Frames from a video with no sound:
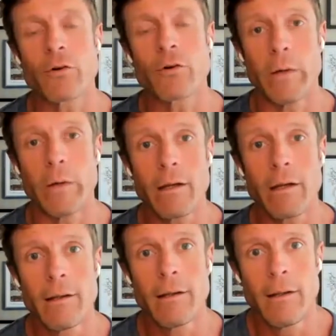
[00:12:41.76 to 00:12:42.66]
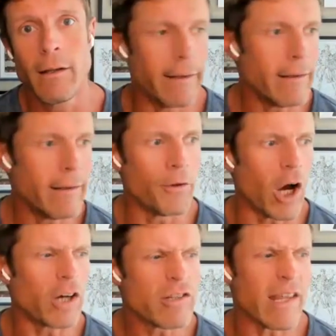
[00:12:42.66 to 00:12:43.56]
a week. And, you
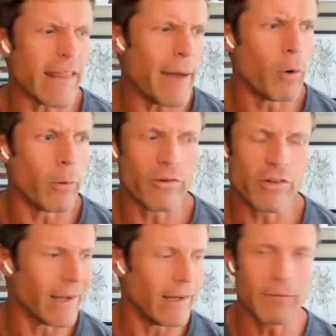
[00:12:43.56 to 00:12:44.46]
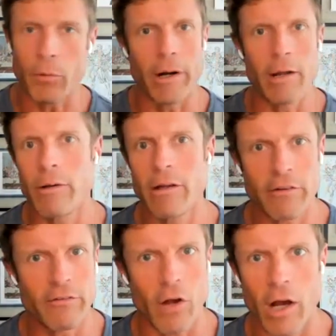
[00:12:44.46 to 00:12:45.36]
know, the doctors at that point were just like, it's
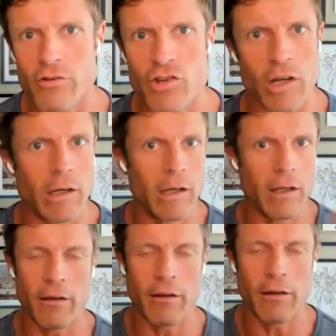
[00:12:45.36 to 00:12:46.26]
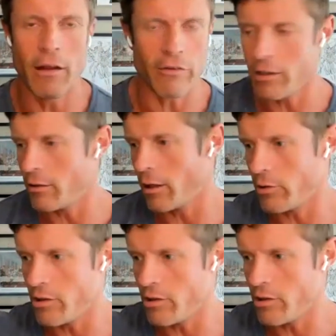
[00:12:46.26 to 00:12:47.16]
burnout. It's exhaustion. It's just like,
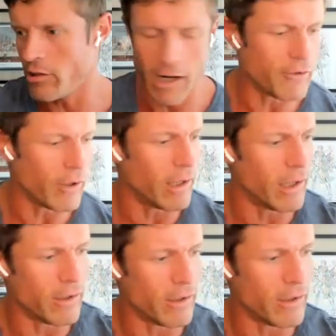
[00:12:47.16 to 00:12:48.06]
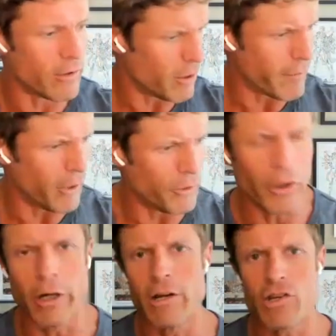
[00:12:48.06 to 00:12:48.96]
not only are you dehydrated, you're
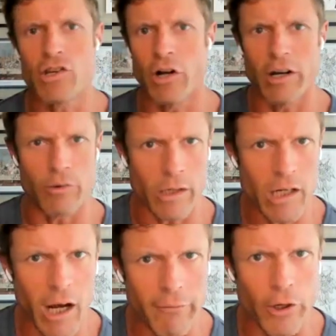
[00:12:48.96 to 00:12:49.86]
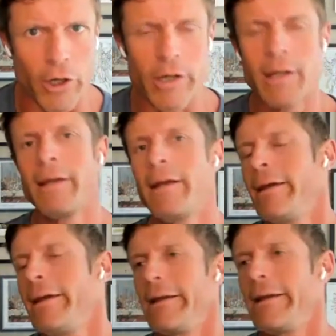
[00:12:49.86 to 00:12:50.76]
malnourished, you're under recovered,
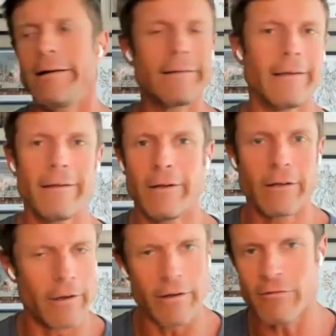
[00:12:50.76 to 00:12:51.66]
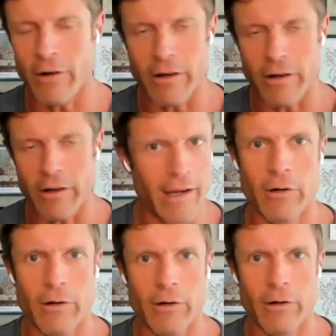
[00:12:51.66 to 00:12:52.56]
you know, you're a stress
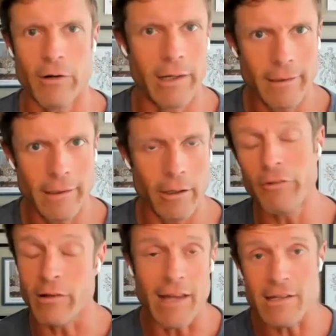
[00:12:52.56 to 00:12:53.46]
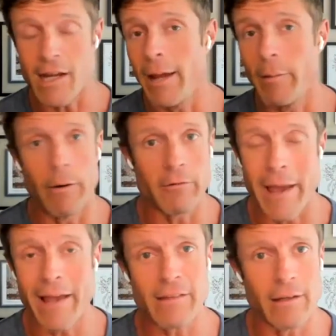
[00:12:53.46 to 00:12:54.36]
case, right? You know, and also at that
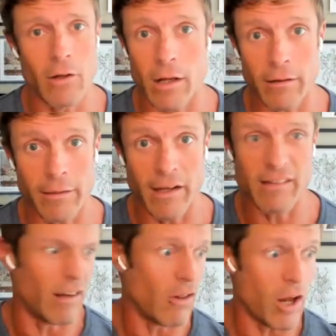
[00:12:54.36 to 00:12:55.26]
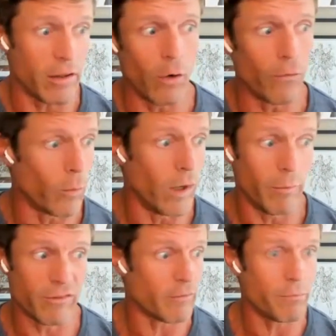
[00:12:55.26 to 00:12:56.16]
time I was masking a lot of things and a lot of the
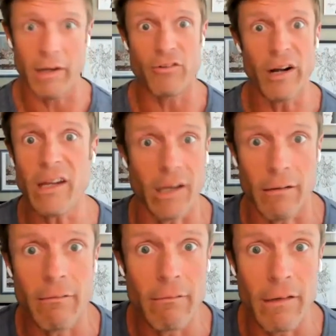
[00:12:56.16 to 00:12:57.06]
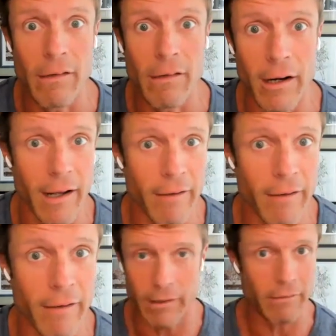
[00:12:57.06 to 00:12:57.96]
overwhelm just by drinking. You know, I'd
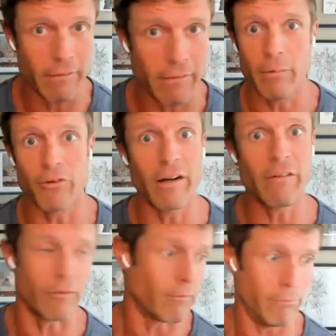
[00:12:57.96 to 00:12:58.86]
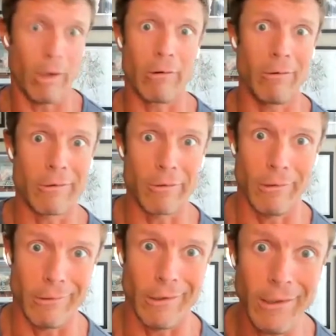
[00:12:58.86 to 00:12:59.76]
have my couple of drinks or a bottle
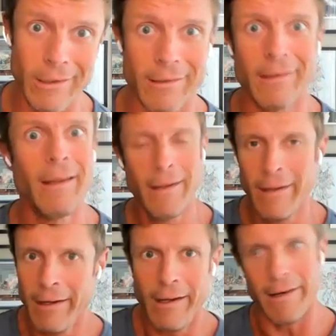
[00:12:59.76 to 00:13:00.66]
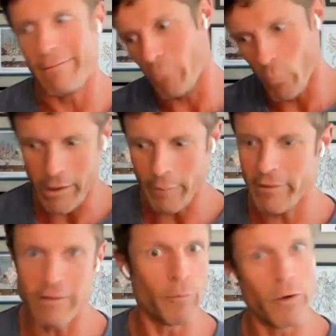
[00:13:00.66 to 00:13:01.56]
of chip at night and
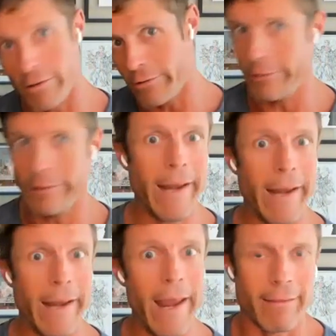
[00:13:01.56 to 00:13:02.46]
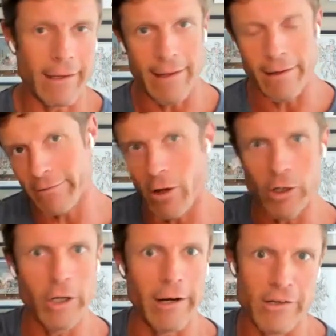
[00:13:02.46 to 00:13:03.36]
wake up the next morning, do it again, thinking that
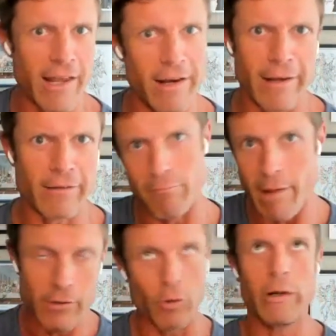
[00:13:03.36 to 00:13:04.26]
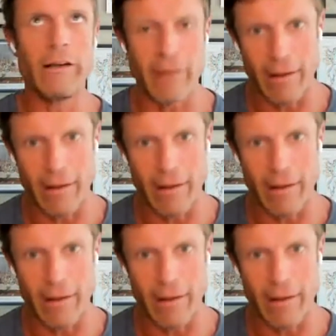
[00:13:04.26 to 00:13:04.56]
it's all good. I just had a nice mental